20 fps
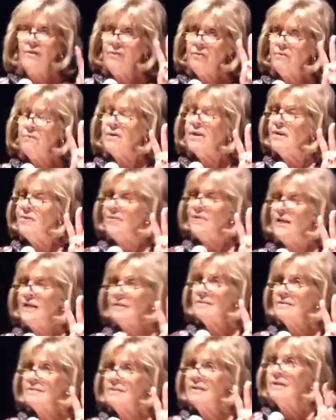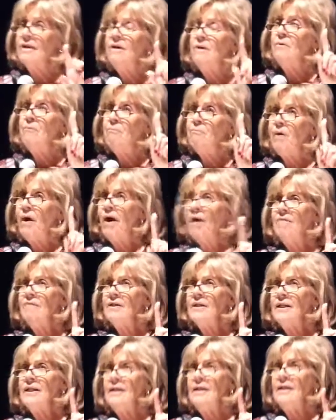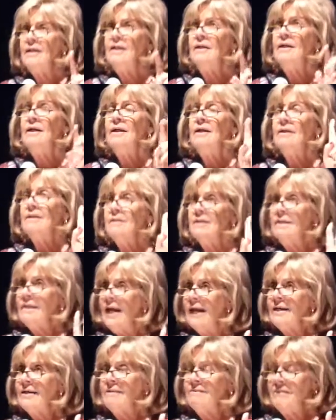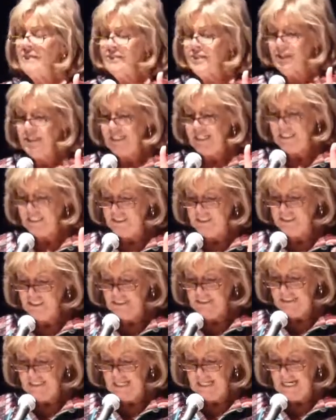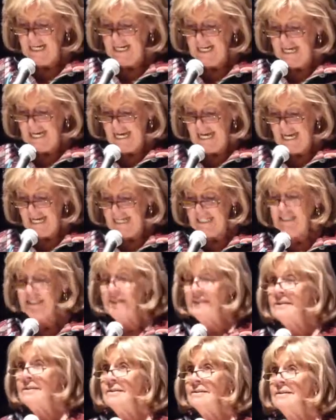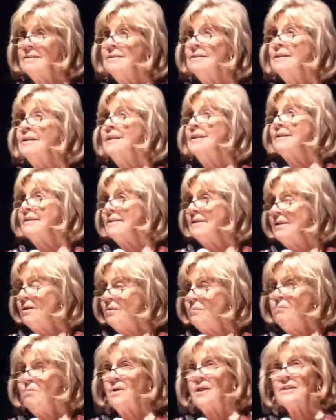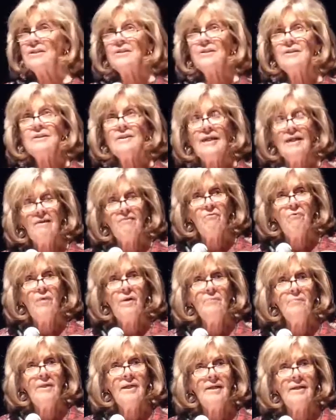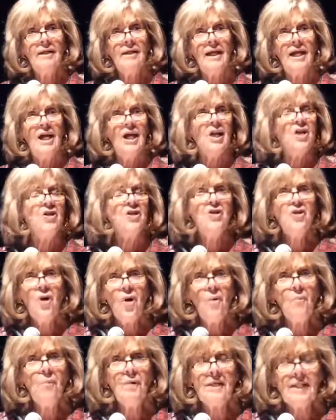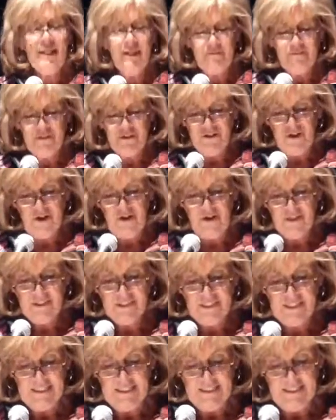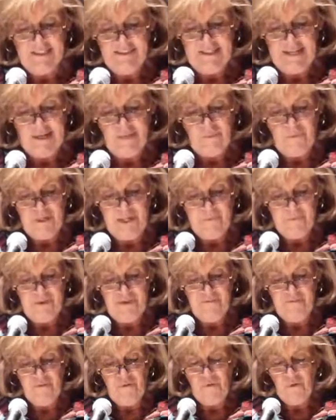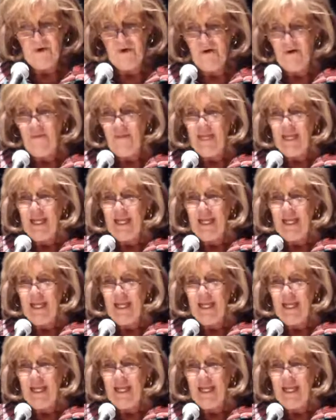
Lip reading: 3 things: poverty, lack of education, and the oppression of women. Nobody ever talked that way before.